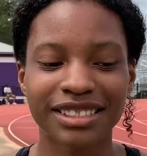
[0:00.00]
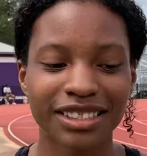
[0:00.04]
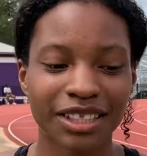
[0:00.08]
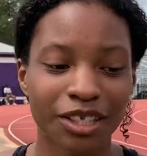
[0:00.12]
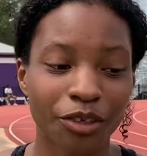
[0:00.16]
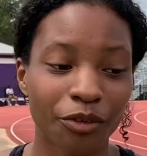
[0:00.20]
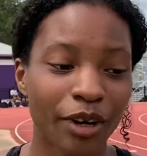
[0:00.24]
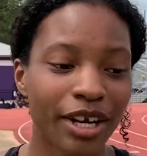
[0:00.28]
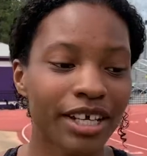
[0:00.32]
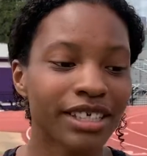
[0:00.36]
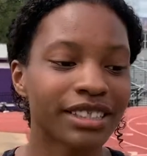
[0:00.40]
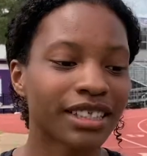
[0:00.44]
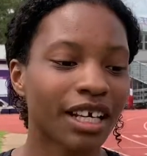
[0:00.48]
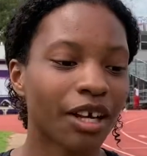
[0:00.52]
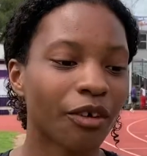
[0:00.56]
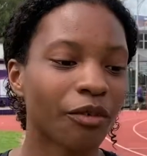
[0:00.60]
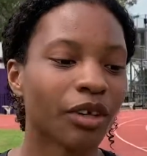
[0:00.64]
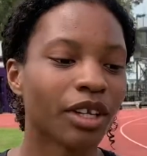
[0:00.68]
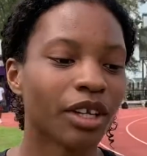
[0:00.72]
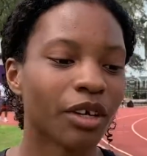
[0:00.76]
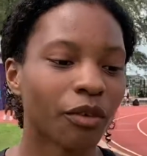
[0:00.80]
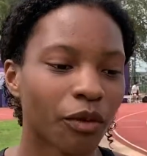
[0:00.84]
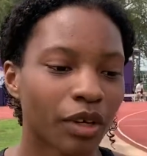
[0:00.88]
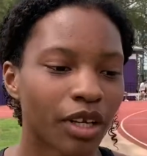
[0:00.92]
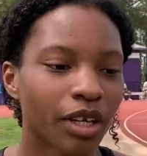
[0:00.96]
the race I
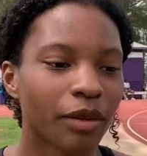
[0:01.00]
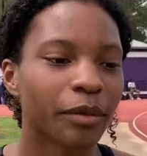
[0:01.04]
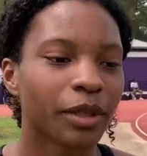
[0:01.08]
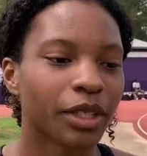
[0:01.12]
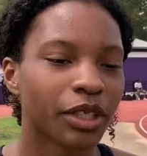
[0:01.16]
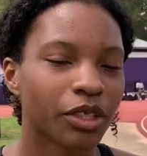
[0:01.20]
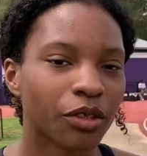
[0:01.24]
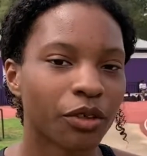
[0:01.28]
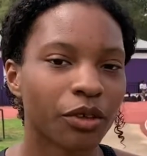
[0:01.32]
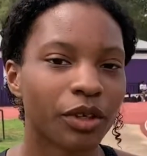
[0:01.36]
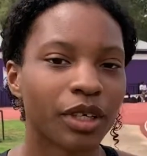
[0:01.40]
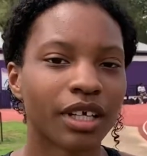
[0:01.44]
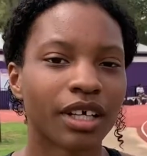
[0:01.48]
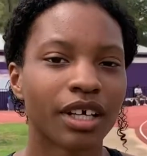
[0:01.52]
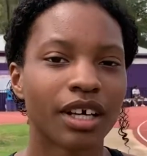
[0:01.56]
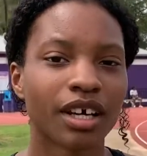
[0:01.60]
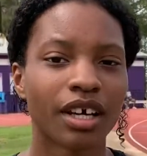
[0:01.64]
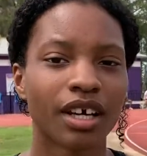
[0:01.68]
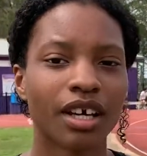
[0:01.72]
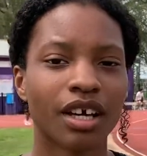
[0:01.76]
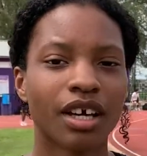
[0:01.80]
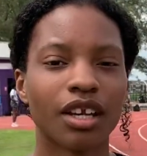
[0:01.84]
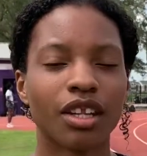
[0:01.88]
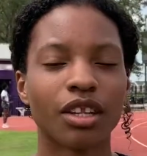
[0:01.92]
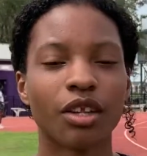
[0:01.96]
really want to be doing.
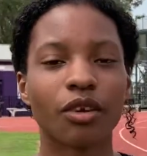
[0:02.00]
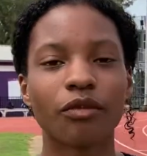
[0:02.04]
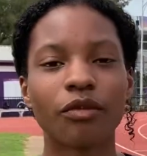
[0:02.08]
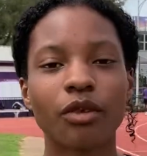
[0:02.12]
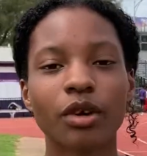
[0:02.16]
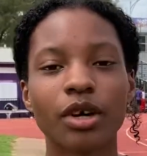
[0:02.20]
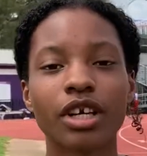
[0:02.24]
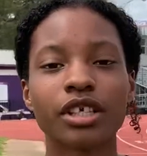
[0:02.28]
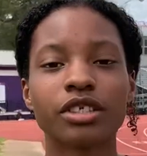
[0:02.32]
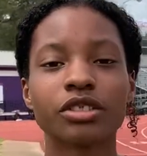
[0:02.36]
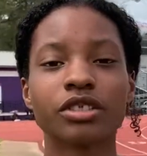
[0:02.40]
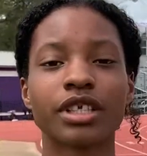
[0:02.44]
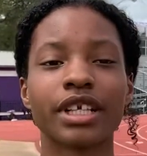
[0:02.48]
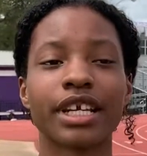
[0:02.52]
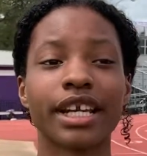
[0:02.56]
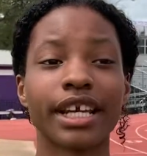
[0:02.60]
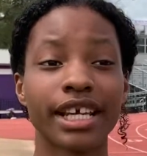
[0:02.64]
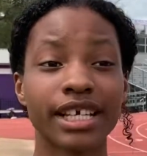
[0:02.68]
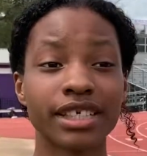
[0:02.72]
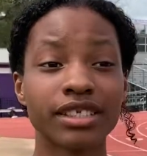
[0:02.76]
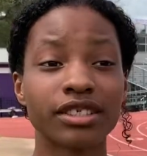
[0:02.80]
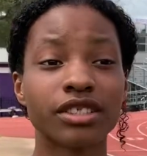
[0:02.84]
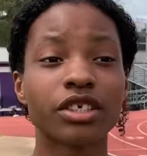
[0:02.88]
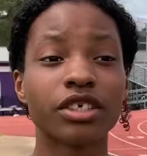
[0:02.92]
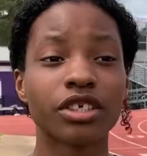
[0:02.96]
Okay. The 400
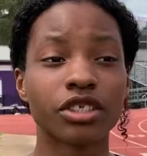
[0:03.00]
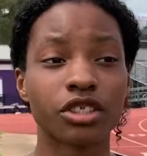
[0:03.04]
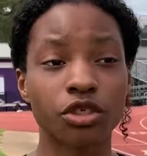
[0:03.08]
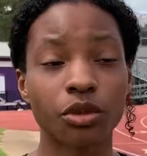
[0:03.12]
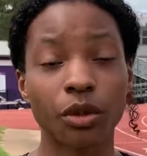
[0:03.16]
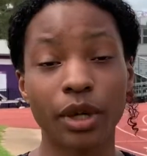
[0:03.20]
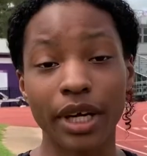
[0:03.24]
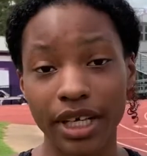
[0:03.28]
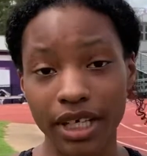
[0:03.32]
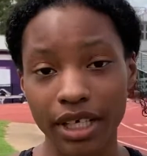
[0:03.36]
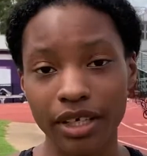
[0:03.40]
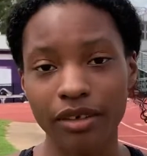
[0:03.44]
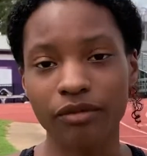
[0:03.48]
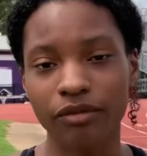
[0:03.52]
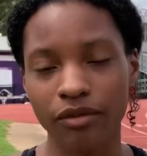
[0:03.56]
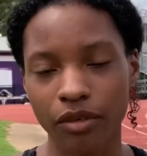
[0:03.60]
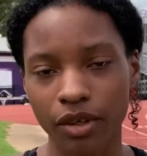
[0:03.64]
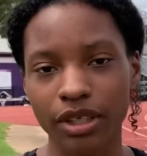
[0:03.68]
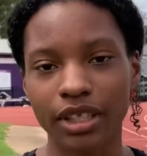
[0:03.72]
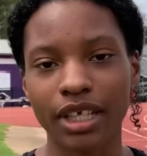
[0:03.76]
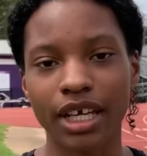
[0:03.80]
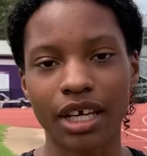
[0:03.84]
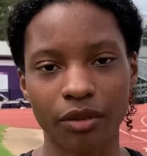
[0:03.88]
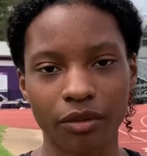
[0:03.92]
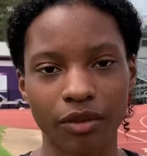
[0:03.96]
is good training for
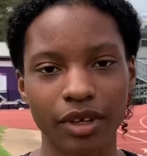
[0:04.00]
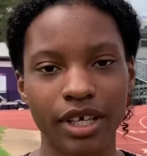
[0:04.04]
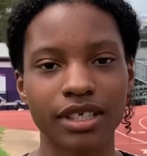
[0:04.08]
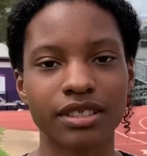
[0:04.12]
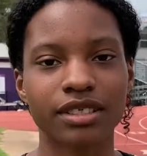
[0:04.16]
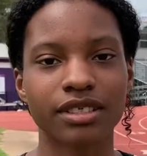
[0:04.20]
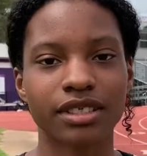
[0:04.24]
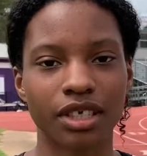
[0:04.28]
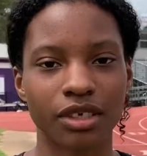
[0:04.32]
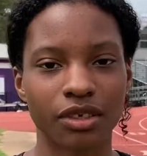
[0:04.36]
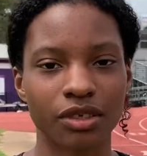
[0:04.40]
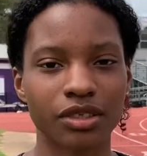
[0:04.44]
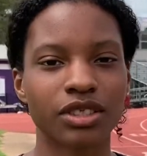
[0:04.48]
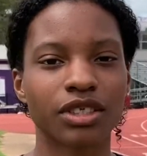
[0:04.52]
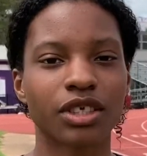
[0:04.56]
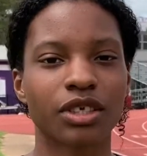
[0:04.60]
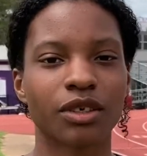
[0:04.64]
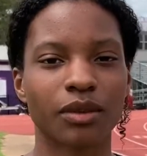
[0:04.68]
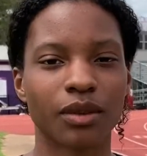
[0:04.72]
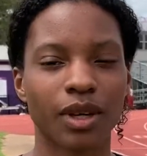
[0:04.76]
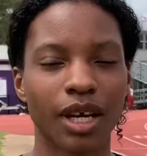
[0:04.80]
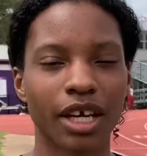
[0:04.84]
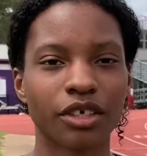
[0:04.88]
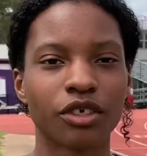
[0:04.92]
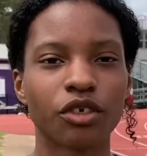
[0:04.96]
that race, though, so
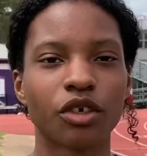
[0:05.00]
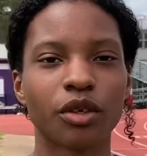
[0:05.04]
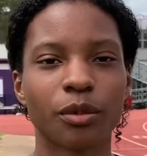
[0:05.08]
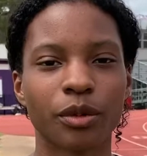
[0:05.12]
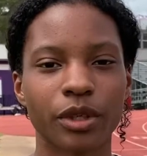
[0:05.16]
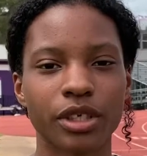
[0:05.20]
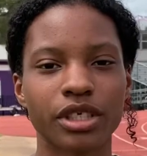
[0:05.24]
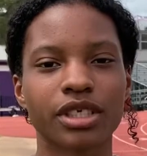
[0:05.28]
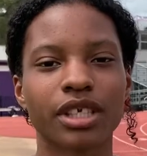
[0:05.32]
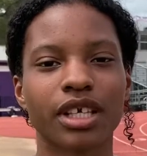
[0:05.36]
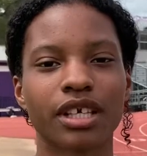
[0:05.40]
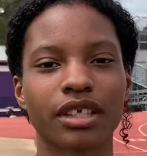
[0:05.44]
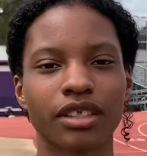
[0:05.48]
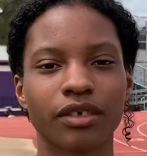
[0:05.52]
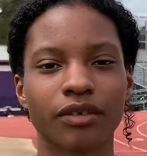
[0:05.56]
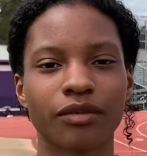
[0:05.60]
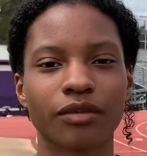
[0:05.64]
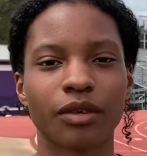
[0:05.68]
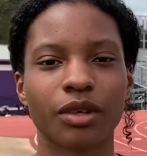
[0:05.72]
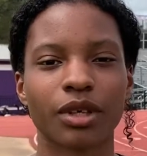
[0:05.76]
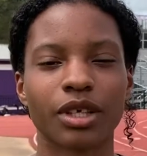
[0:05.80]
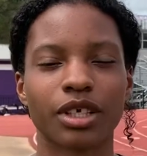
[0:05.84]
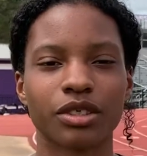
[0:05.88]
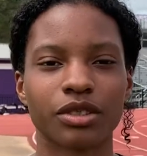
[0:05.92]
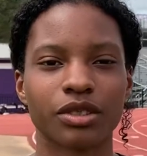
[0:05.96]
I do appreciate the
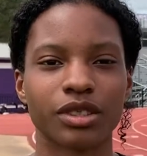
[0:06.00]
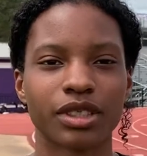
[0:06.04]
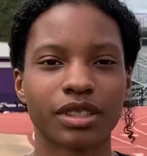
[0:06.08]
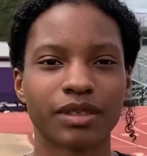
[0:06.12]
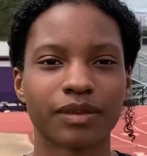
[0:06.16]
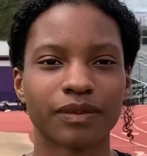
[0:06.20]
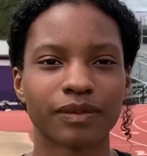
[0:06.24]
400.